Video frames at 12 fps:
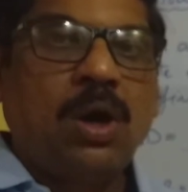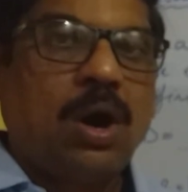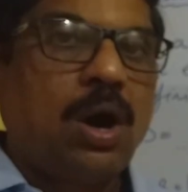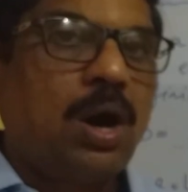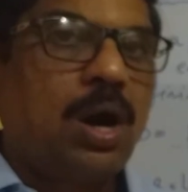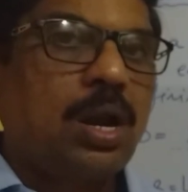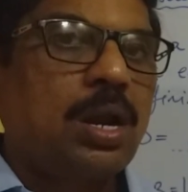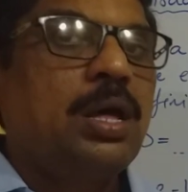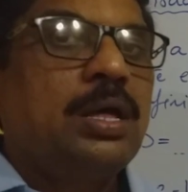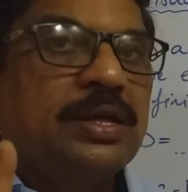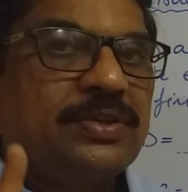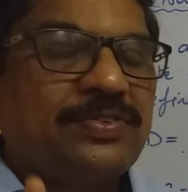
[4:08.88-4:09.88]
are
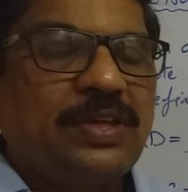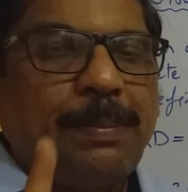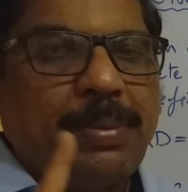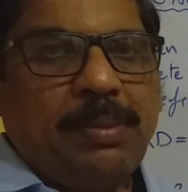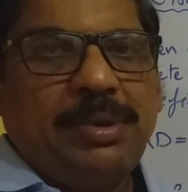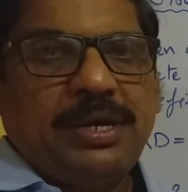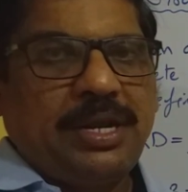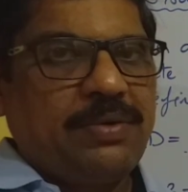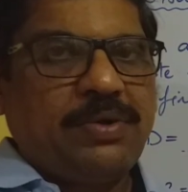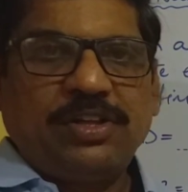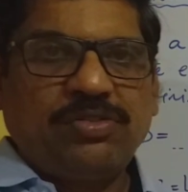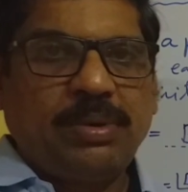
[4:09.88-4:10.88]
supplementary.
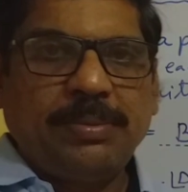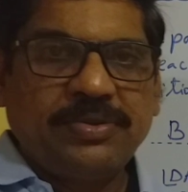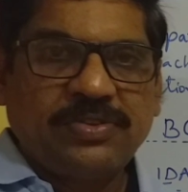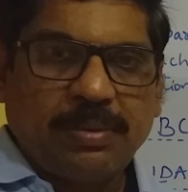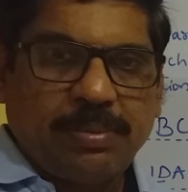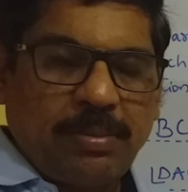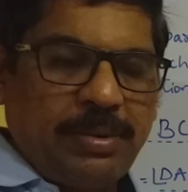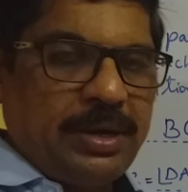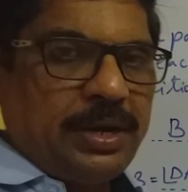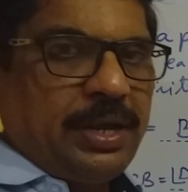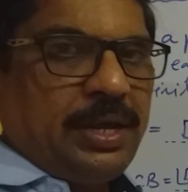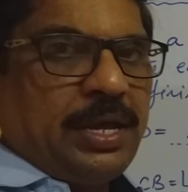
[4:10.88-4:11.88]
What is going to be
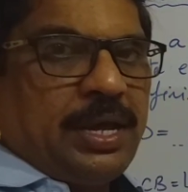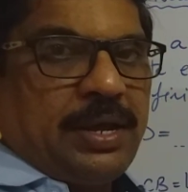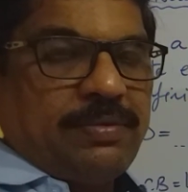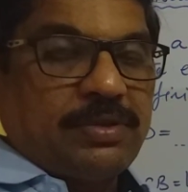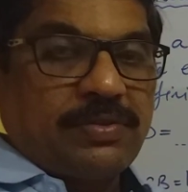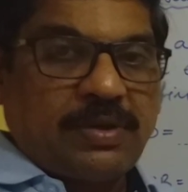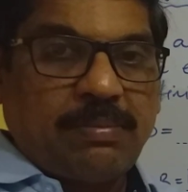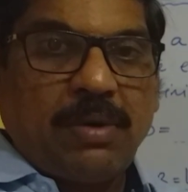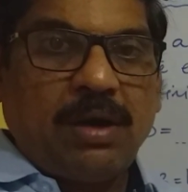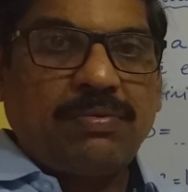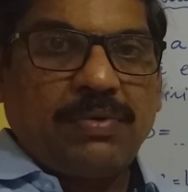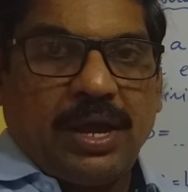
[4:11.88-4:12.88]
supplementary? If the sum
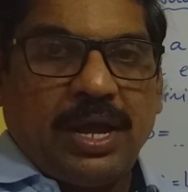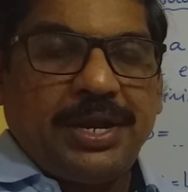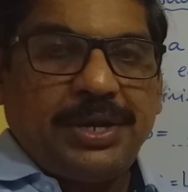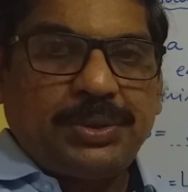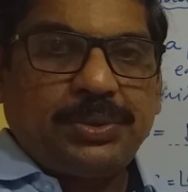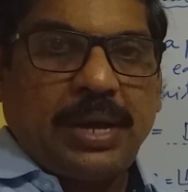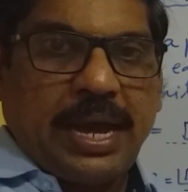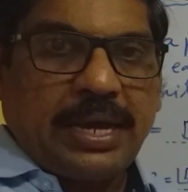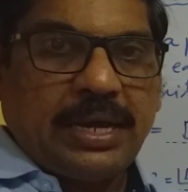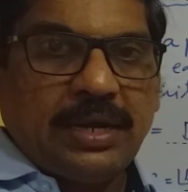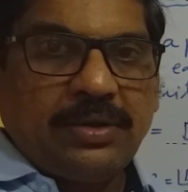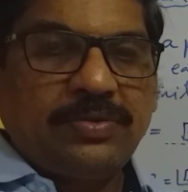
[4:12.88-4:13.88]
of any two
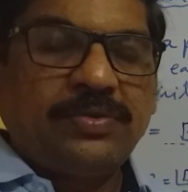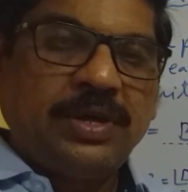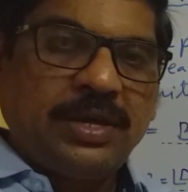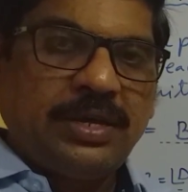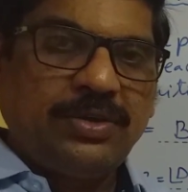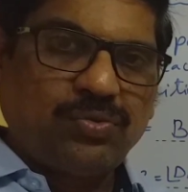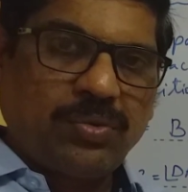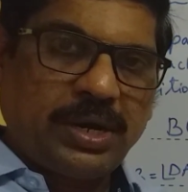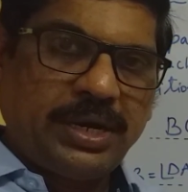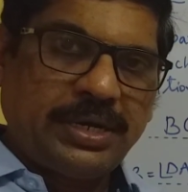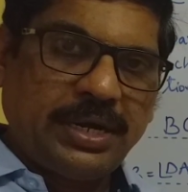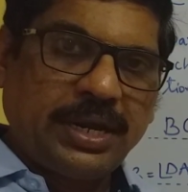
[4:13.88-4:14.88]
angles is
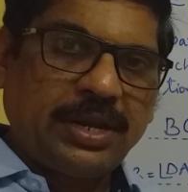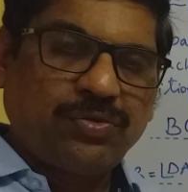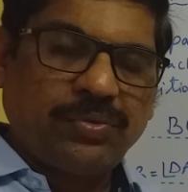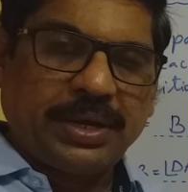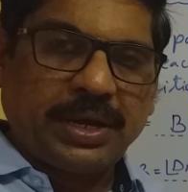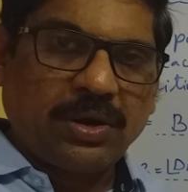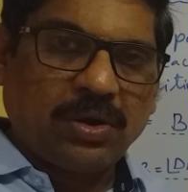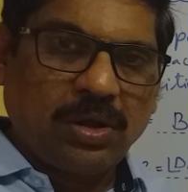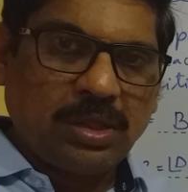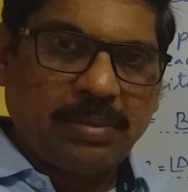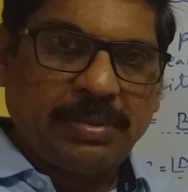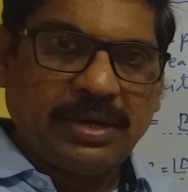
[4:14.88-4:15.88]
180 degrees, we can call
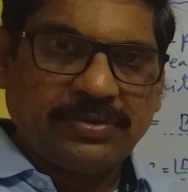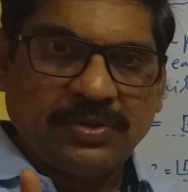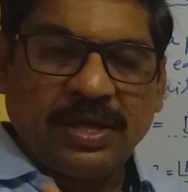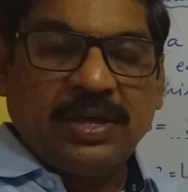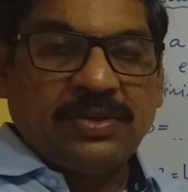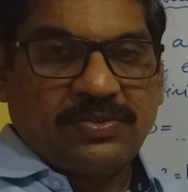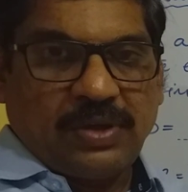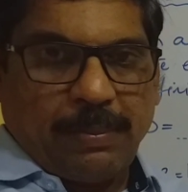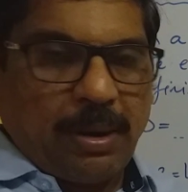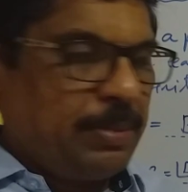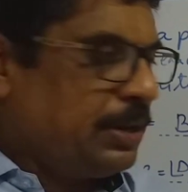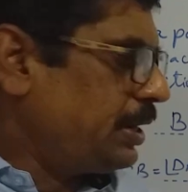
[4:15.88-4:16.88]
them as
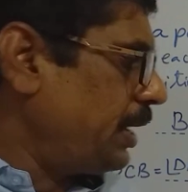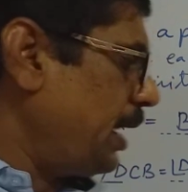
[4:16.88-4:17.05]
supplementary